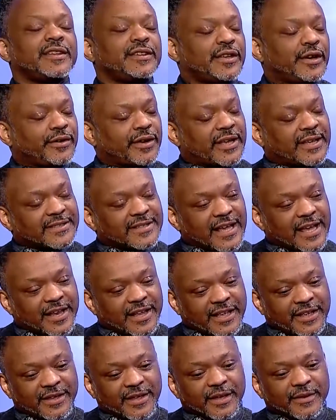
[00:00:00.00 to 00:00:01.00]
Nona has had
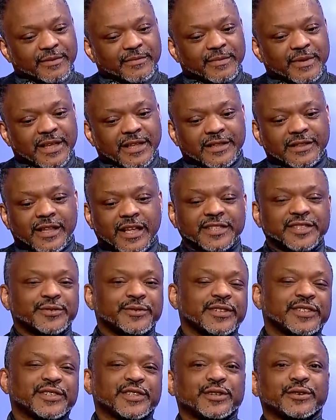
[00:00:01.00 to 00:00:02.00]
an
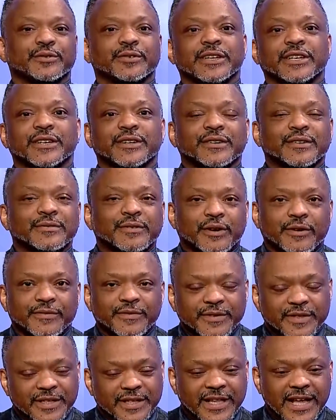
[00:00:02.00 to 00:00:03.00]
illustrious career
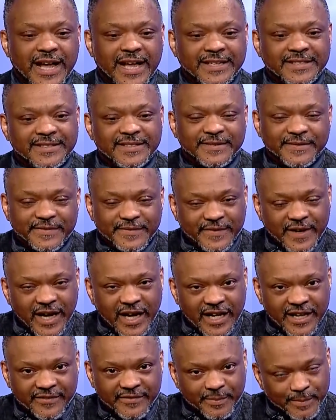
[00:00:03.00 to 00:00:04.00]
over the last
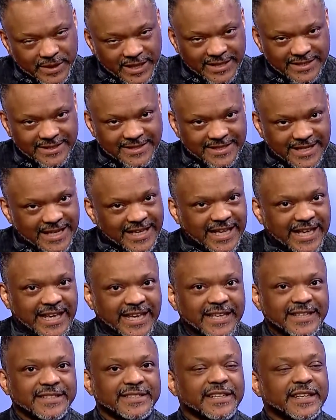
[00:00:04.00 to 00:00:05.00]
5+
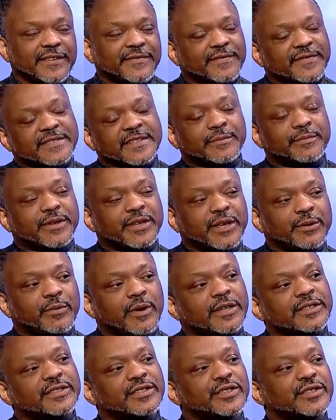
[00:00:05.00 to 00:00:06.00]
decades. If somebody
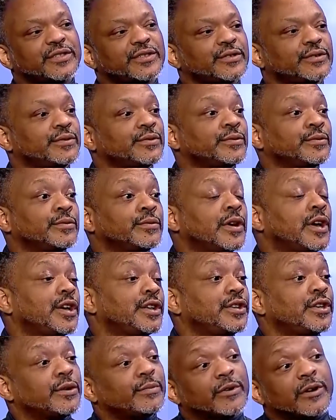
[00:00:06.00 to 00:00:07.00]
wants to
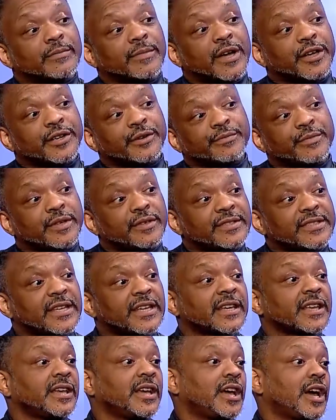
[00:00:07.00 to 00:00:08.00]
know more about your
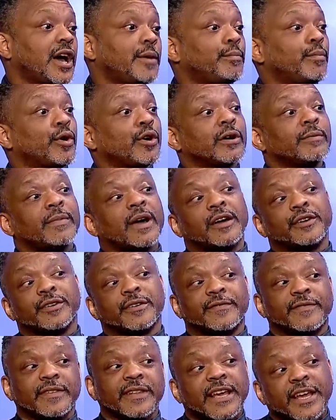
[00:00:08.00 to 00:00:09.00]
music, more about
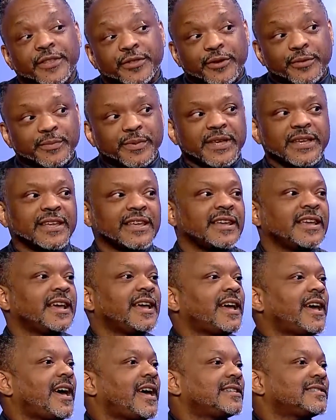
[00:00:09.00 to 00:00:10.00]
your
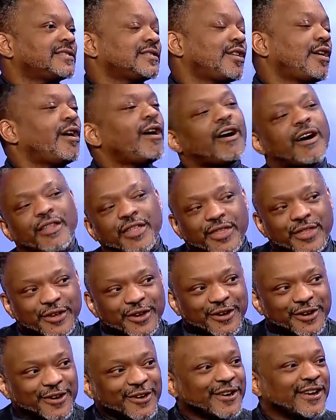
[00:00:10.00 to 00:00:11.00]
philanthropy, as an
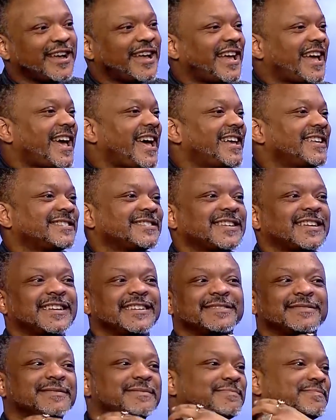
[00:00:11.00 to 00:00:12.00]
author, as
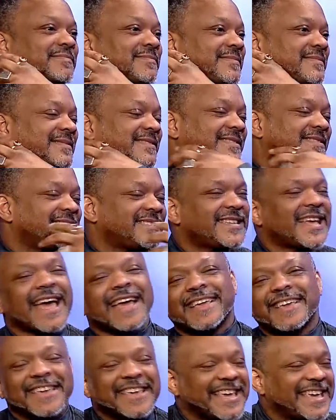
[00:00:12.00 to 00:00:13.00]
a
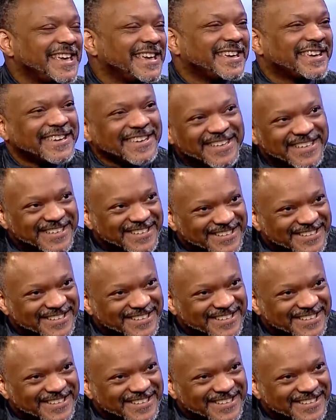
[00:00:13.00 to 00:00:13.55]
tech geek,